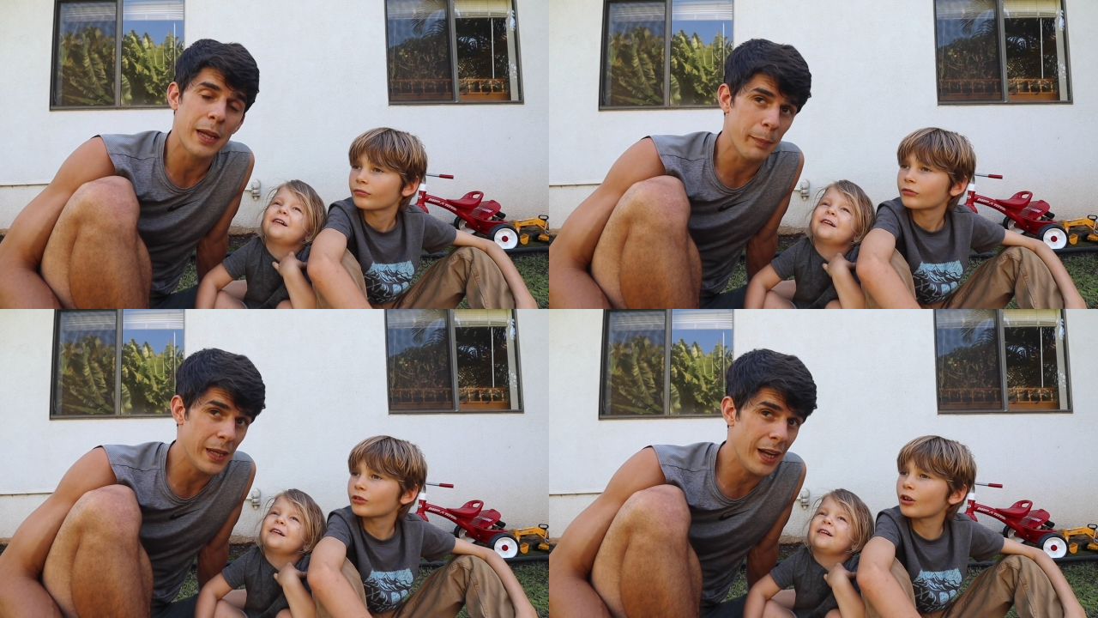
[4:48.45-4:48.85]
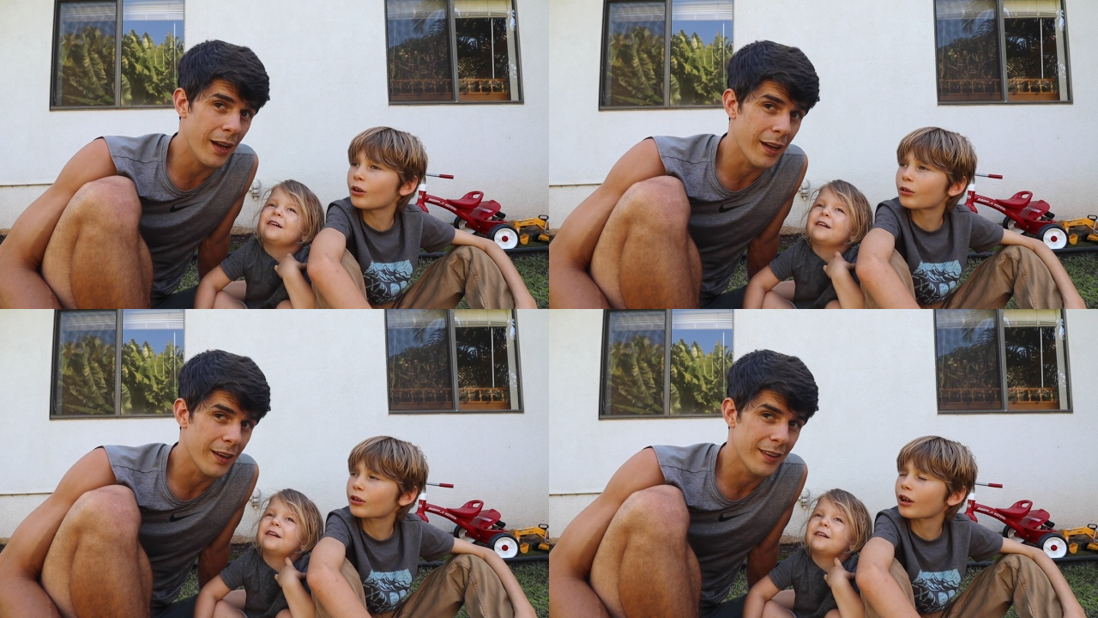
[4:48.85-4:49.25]
Speaker 1: Pika, Pika.
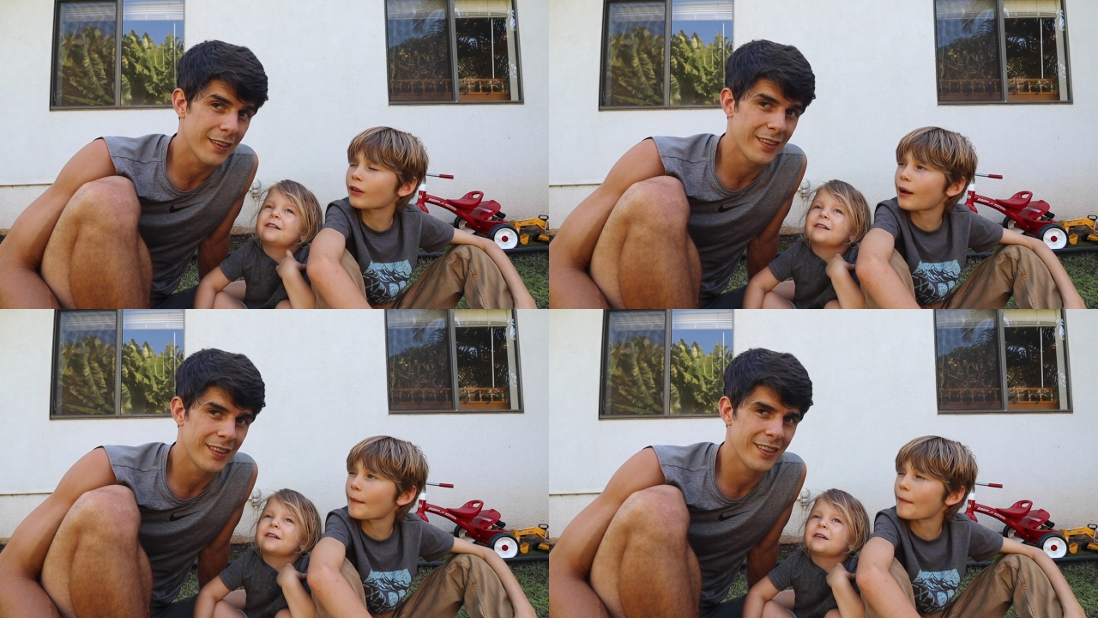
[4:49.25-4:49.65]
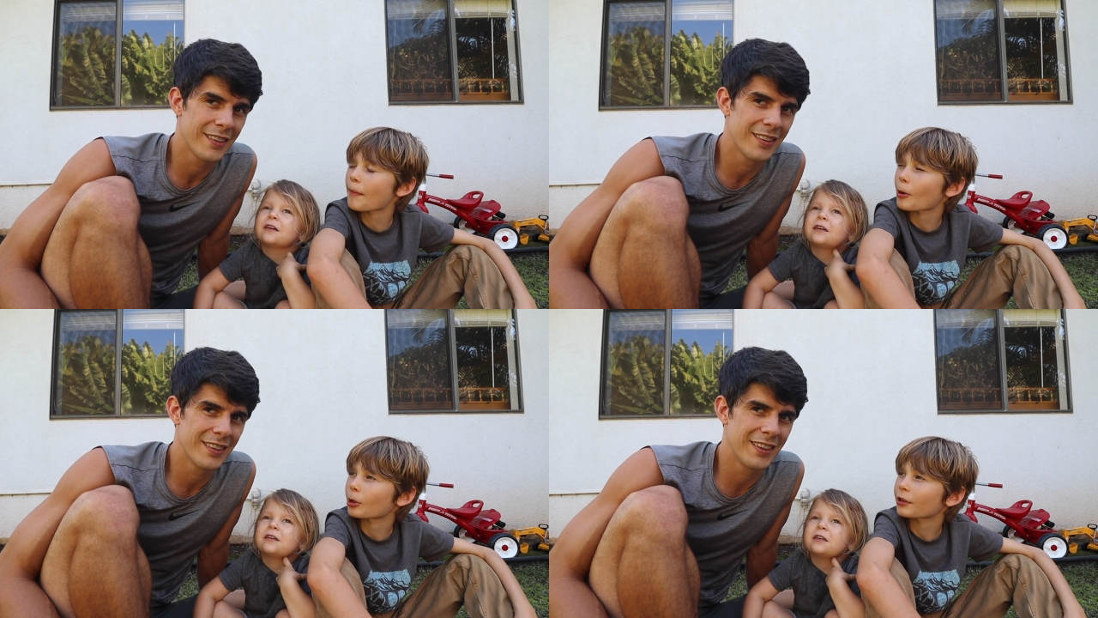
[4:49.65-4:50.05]
No,
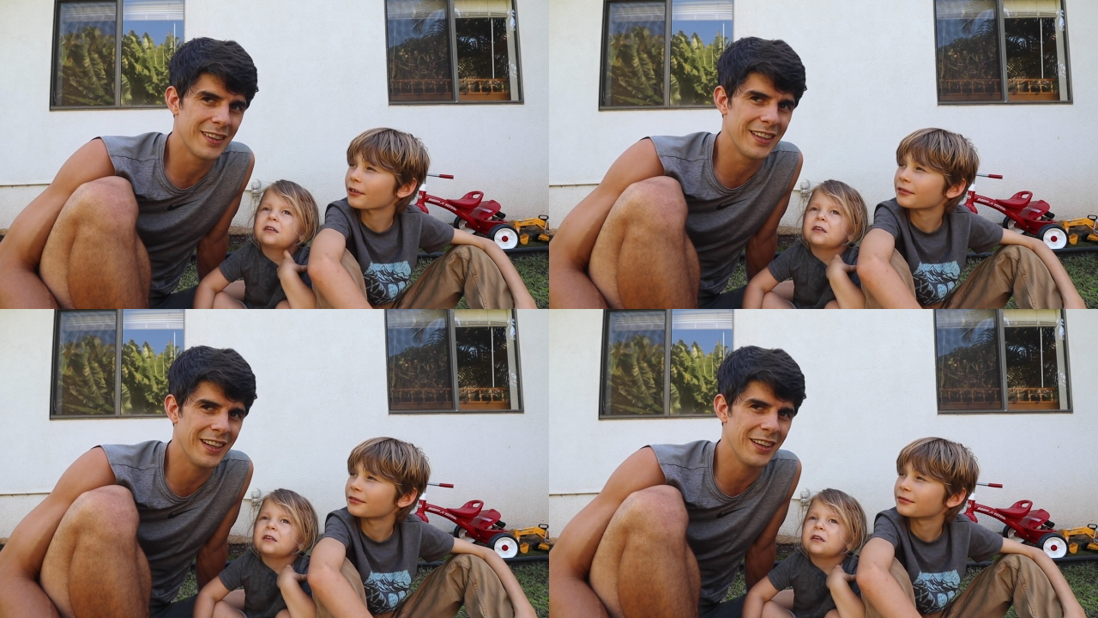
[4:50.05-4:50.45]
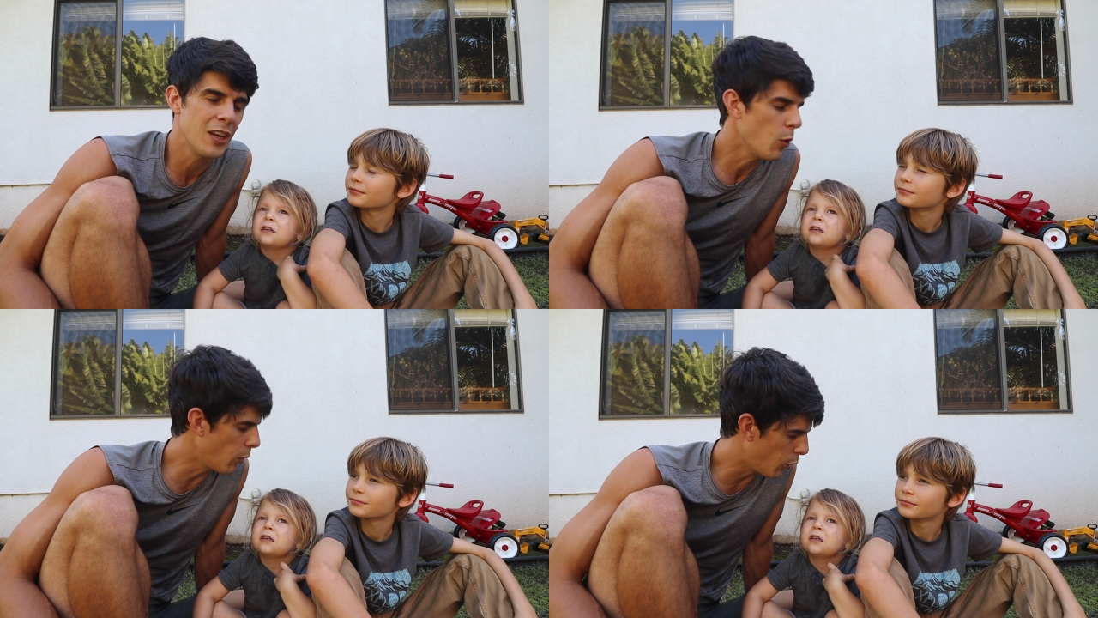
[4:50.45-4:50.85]
Kalama Park.
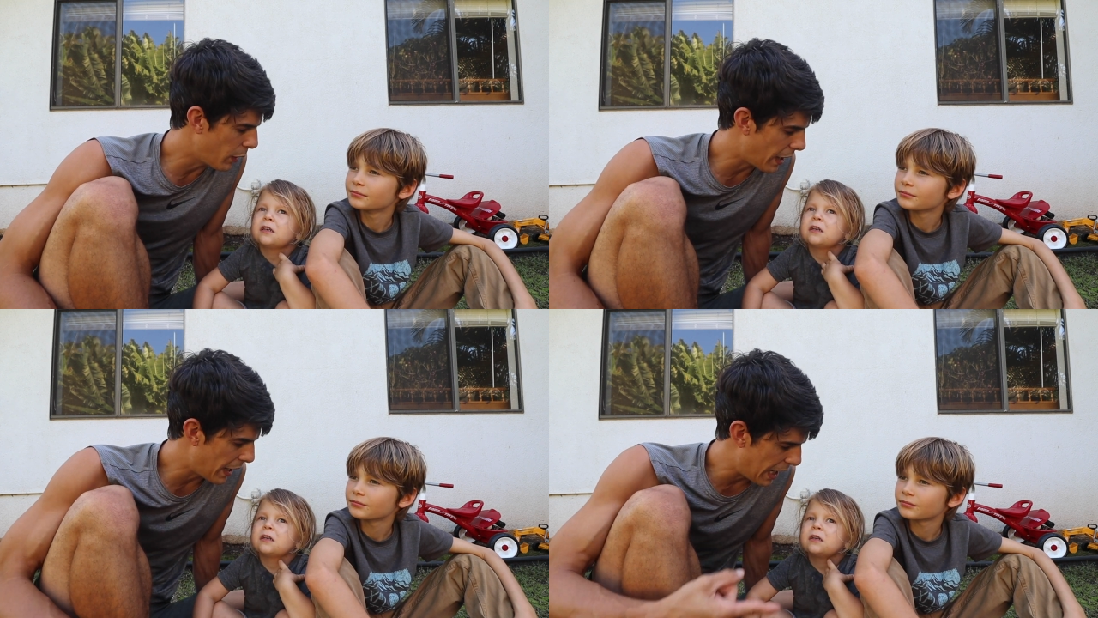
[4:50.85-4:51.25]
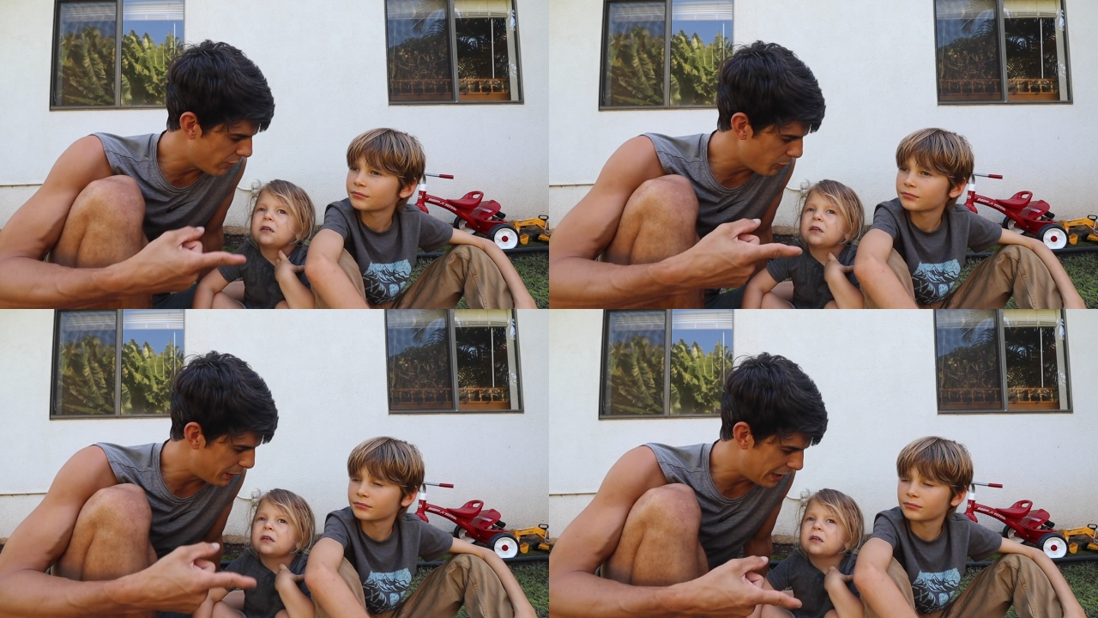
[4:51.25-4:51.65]
Speaker 2: Well, uh,
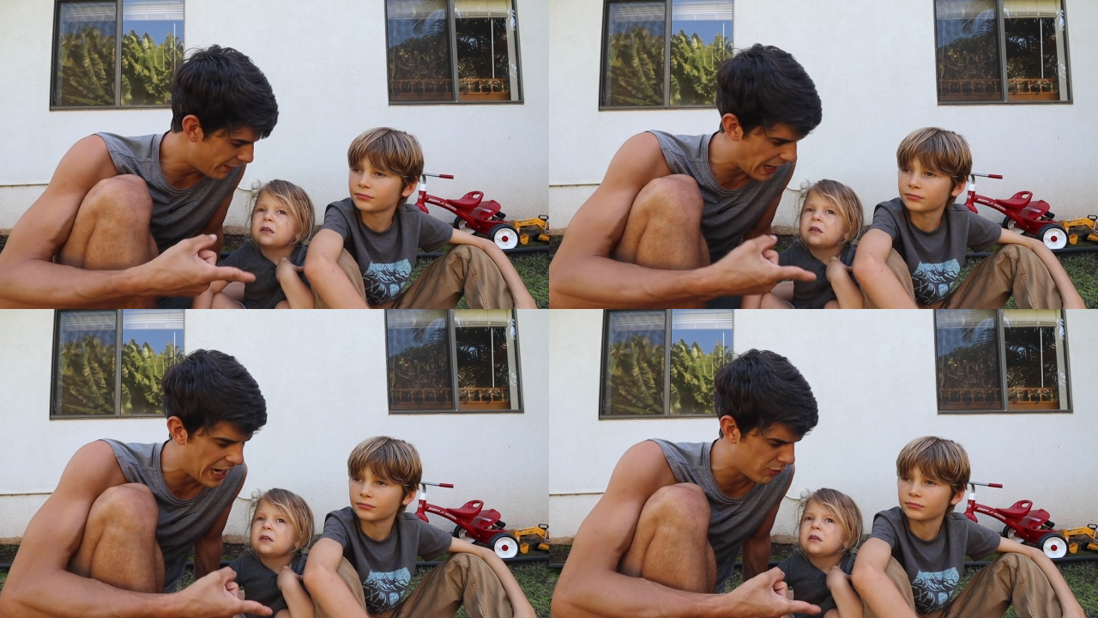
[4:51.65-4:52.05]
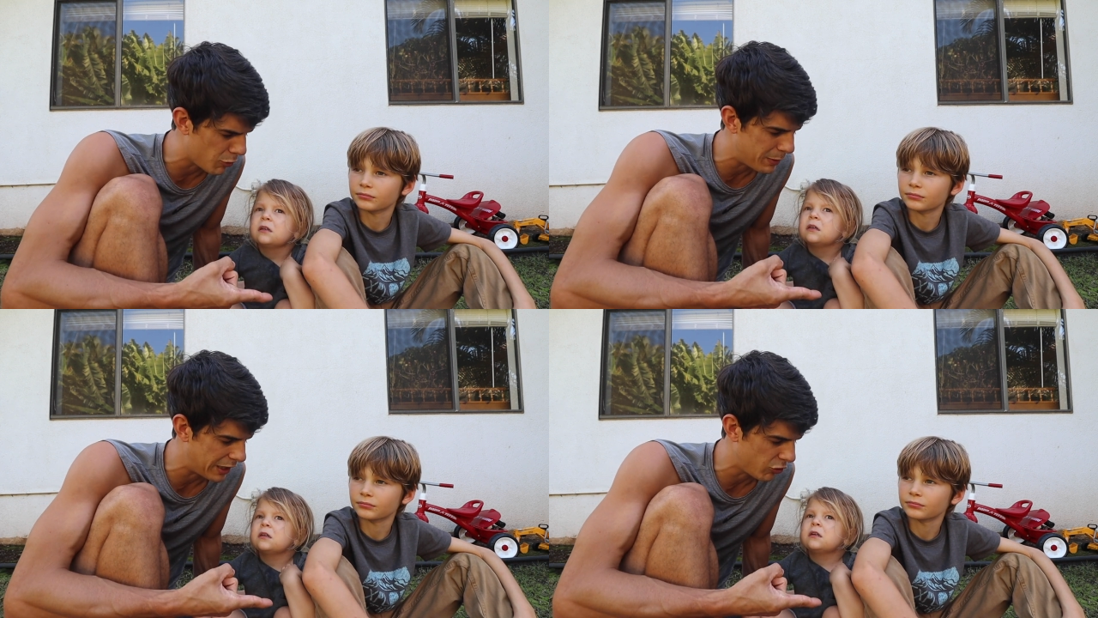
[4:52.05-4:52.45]
Agent P he's
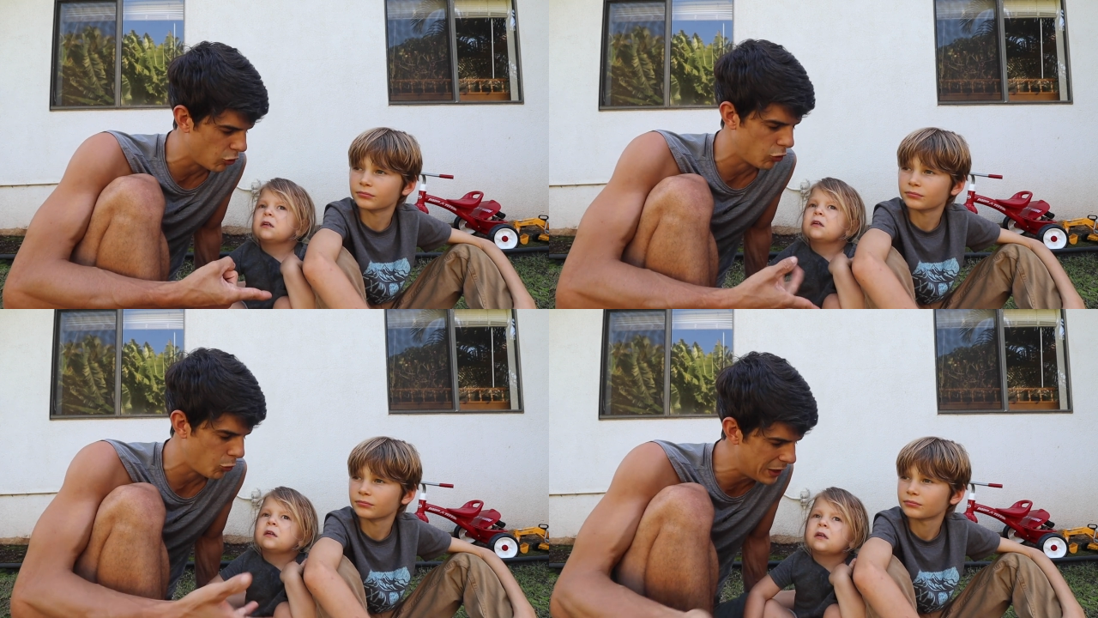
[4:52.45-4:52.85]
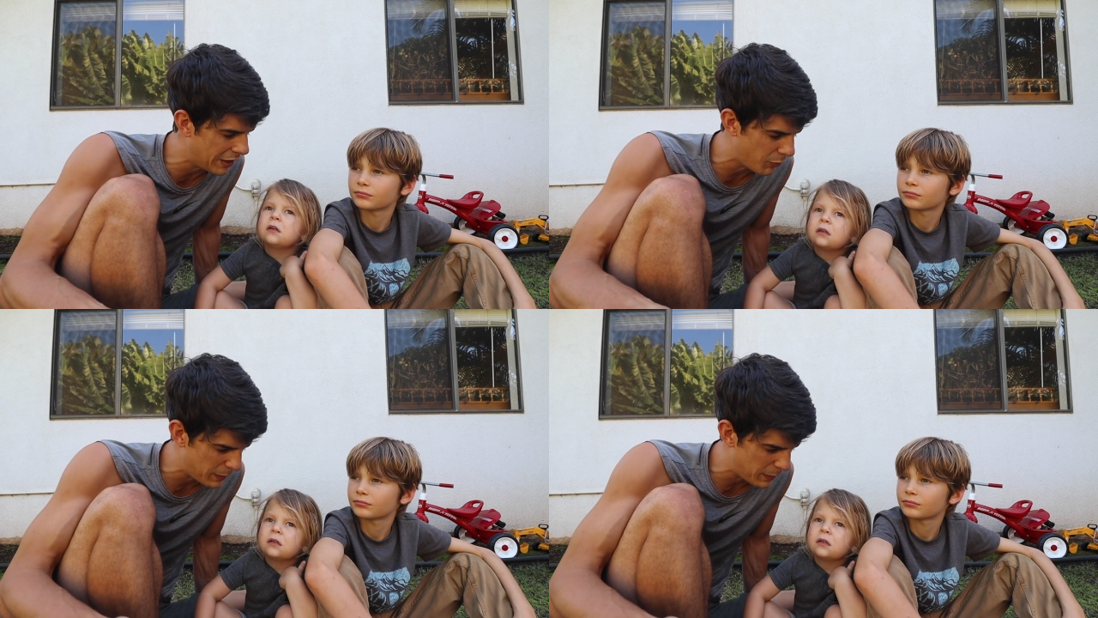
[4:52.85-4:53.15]
Agent Pikachu, so he can